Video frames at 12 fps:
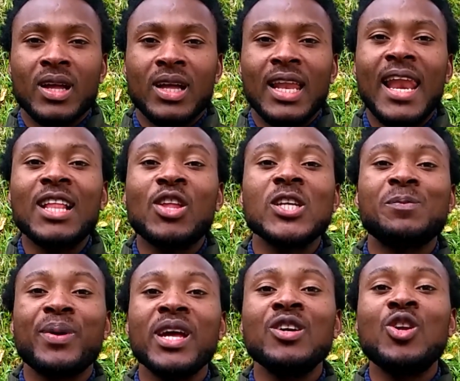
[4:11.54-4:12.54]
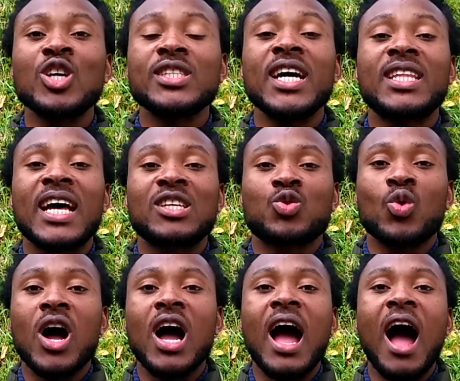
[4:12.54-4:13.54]
let us bring those haters to
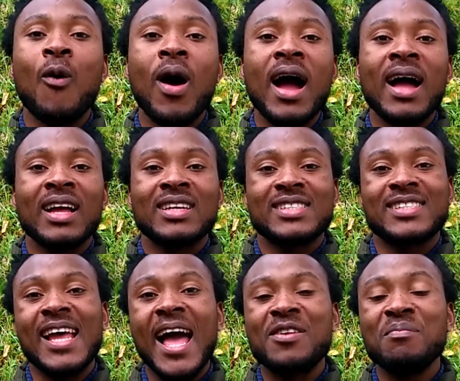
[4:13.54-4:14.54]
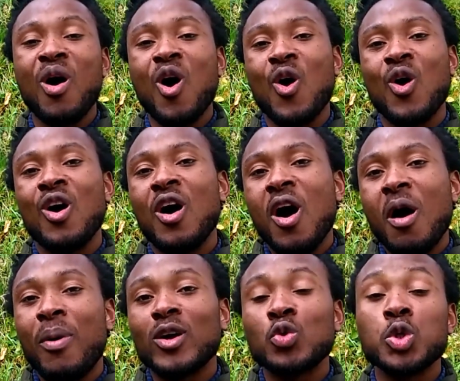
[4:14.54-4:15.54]
our side more,
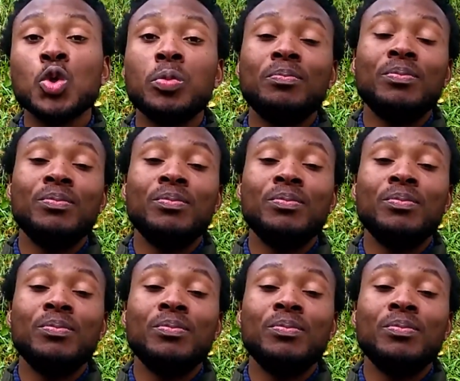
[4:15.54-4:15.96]
but we should